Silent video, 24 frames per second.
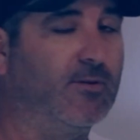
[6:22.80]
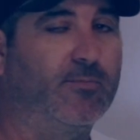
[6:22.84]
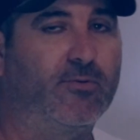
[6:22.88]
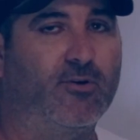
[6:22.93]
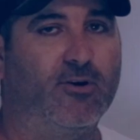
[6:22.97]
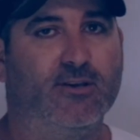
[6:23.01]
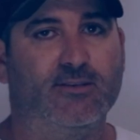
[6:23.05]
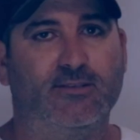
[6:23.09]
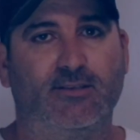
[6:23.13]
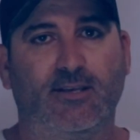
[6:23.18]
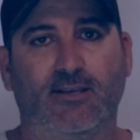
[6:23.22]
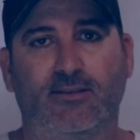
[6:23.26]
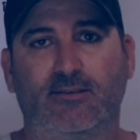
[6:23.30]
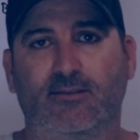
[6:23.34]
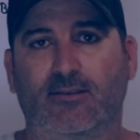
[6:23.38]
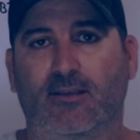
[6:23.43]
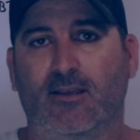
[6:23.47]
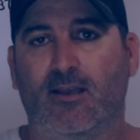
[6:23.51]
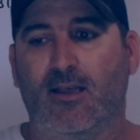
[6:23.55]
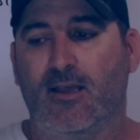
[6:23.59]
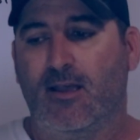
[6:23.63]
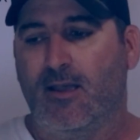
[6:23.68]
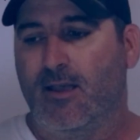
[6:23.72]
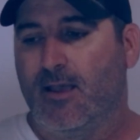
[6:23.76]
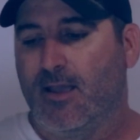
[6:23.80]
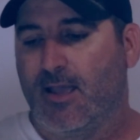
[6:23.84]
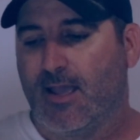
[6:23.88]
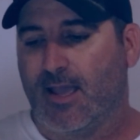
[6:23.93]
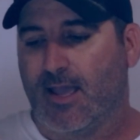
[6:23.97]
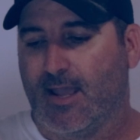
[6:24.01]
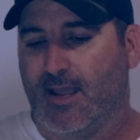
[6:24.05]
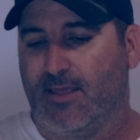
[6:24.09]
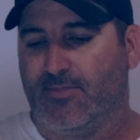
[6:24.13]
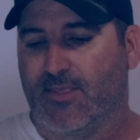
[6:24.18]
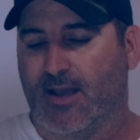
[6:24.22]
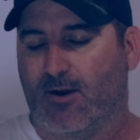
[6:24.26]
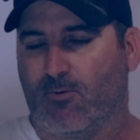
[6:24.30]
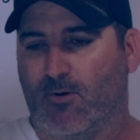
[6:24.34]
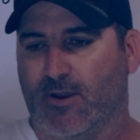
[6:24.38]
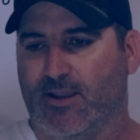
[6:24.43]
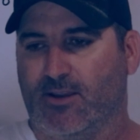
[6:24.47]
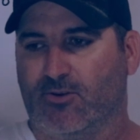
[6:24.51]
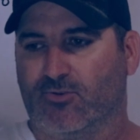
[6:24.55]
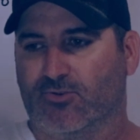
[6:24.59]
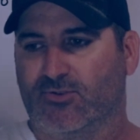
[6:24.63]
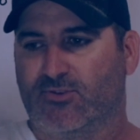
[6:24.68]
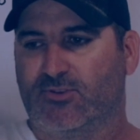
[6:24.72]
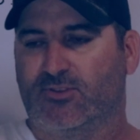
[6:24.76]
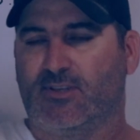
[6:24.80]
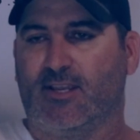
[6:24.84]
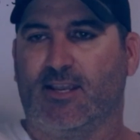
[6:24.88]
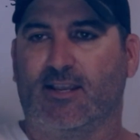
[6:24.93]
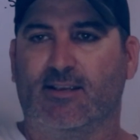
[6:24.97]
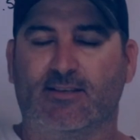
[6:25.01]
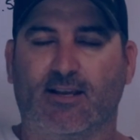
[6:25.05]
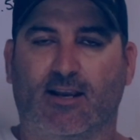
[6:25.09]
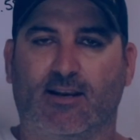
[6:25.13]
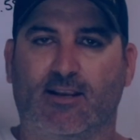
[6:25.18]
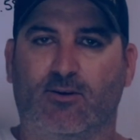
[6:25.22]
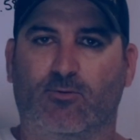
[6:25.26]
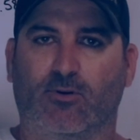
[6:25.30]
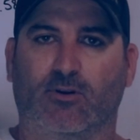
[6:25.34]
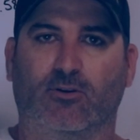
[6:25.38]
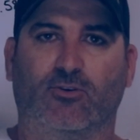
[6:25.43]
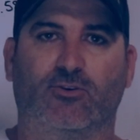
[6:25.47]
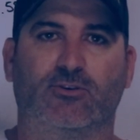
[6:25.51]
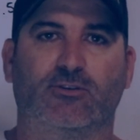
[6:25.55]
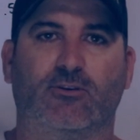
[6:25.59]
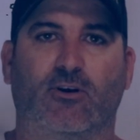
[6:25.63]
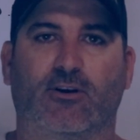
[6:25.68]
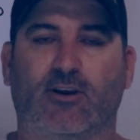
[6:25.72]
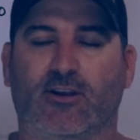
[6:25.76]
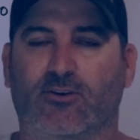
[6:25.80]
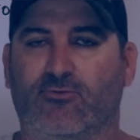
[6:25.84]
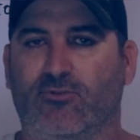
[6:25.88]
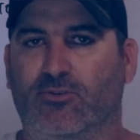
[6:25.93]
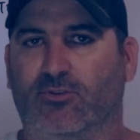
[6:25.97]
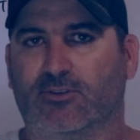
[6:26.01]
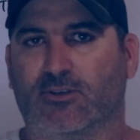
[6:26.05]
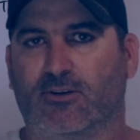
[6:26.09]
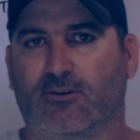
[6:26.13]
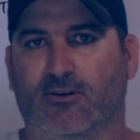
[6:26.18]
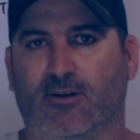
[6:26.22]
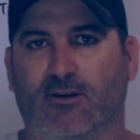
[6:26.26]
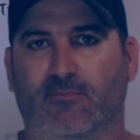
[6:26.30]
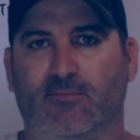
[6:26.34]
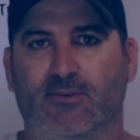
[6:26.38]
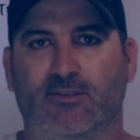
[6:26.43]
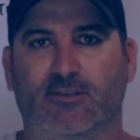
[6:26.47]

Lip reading: of the process. And that way you'll see exactly what it looks like in real time.